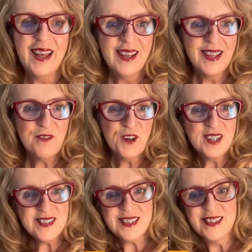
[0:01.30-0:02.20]
Hey,
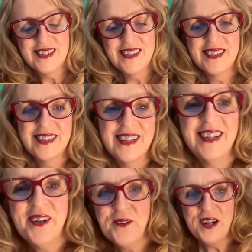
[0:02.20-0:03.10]
friends.
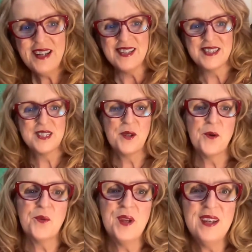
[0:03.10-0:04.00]
All right. So
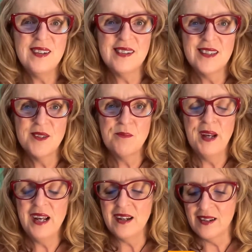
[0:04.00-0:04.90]
we are
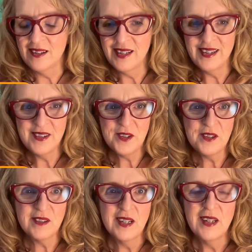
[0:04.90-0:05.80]
back.
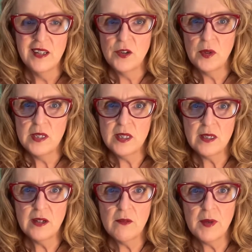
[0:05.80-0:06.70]
Another
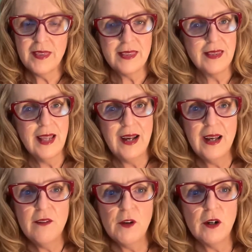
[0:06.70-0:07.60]
22nd of the month
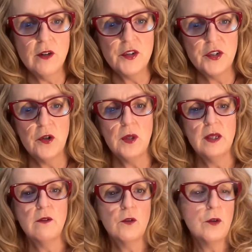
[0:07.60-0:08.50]
live art show.
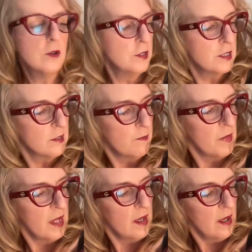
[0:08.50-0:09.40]
And of course,
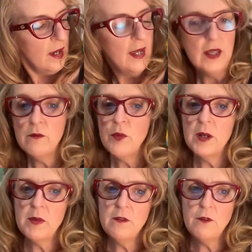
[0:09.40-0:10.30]
I have brought
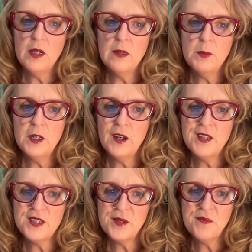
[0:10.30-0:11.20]
my friend
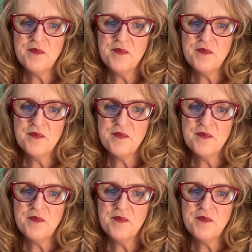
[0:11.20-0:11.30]
Picasso.